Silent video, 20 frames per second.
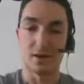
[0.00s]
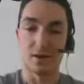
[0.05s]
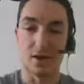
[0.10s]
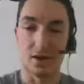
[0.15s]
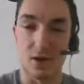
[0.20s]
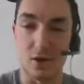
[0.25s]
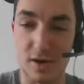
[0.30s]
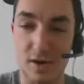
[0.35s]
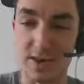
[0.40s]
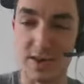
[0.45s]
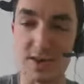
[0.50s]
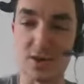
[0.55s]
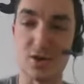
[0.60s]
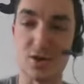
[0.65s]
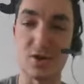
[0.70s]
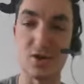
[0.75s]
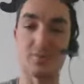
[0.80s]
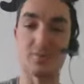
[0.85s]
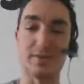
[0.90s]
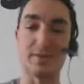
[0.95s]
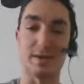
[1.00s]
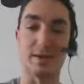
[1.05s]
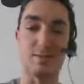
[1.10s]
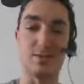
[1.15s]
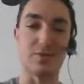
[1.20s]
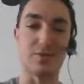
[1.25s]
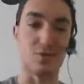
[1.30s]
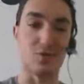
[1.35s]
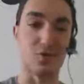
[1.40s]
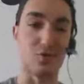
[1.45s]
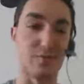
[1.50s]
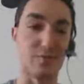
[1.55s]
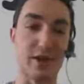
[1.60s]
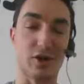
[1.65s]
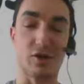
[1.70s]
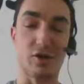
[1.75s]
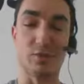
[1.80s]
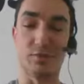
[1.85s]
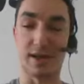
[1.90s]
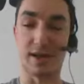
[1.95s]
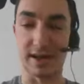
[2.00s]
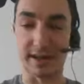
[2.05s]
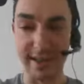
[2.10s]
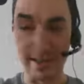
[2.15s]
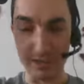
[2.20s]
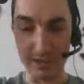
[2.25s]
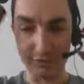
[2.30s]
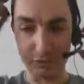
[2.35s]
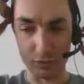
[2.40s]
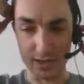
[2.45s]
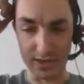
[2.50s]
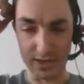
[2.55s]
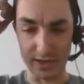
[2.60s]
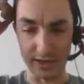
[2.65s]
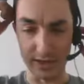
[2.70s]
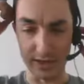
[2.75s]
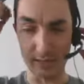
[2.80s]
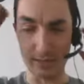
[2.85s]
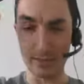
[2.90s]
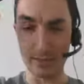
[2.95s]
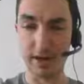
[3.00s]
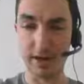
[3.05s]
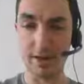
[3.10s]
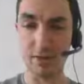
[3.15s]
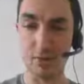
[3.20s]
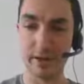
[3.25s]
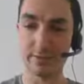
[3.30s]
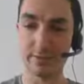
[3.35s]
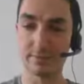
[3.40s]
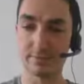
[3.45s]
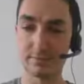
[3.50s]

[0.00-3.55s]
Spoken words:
All right, so I moved a room. I hope, can everyone still hear me, by the way?